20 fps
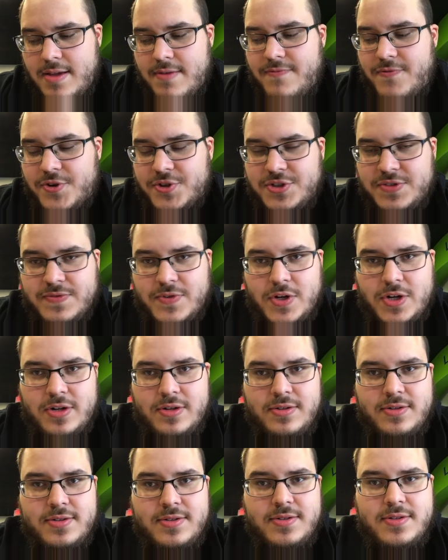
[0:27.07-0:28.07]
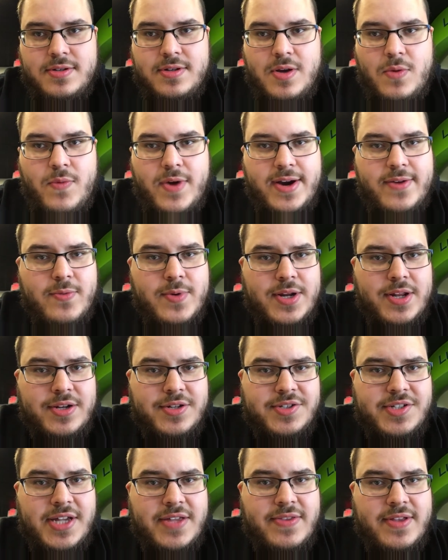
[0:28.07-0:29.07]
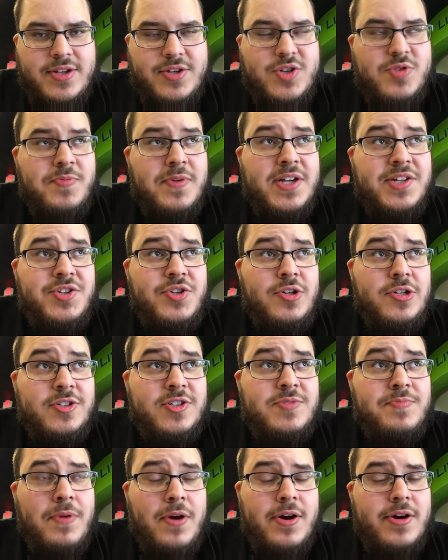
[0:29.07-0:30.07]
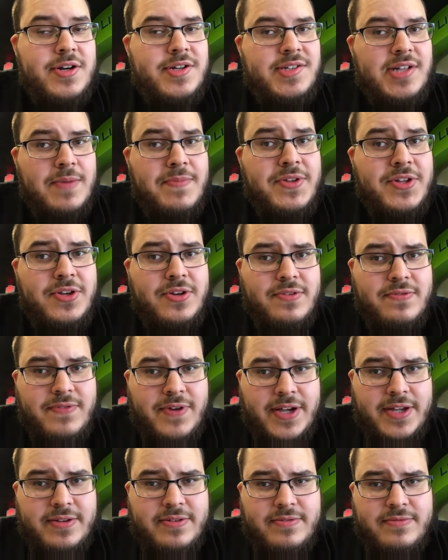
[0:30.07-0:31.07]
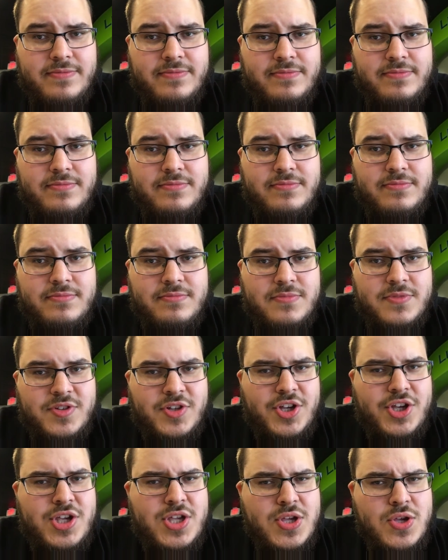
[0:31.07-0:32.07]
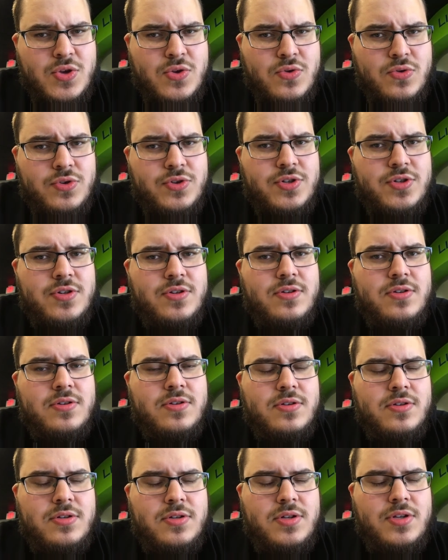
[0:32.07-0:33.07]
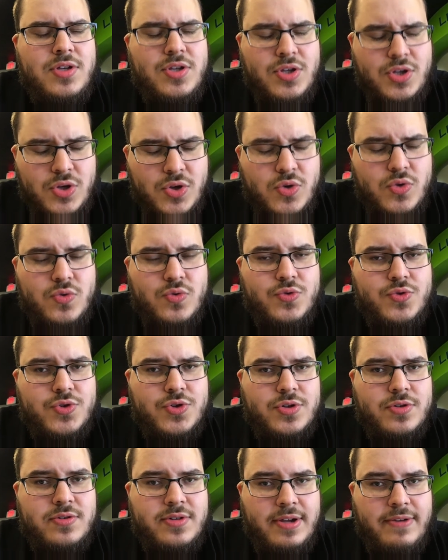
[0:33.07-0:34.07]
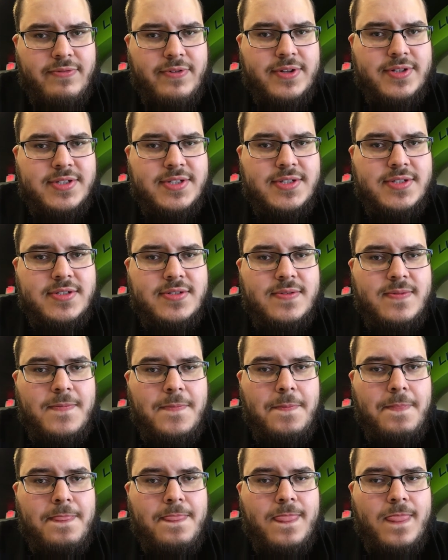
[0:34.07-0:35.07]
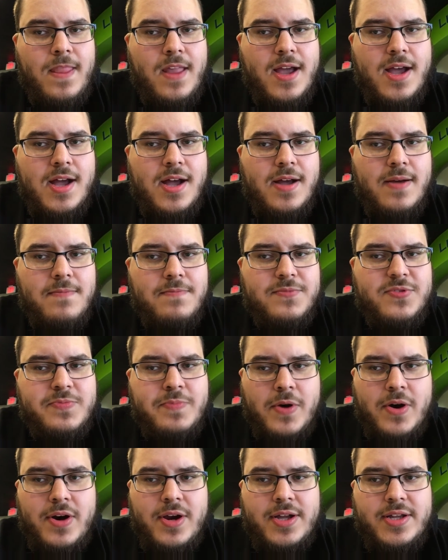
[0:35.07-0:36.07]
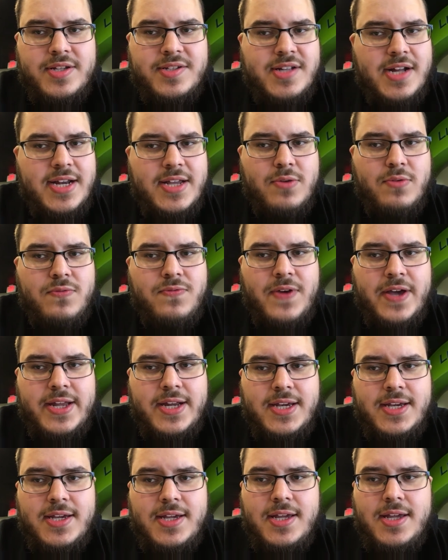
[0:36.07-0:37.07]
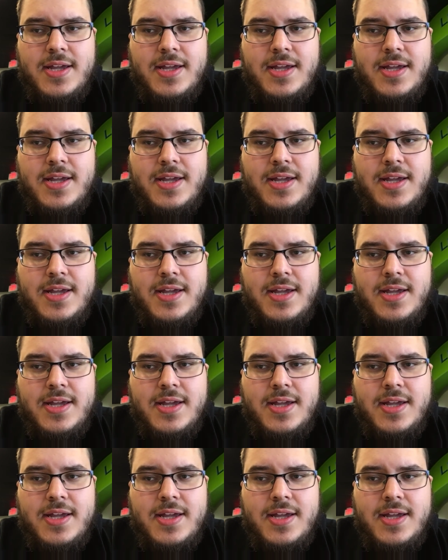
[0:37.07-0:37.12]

First of all, I want everyone to understand that just because you can spar does not mean you can fight. There's a huge, huge difference. Sparring does not equal fighting,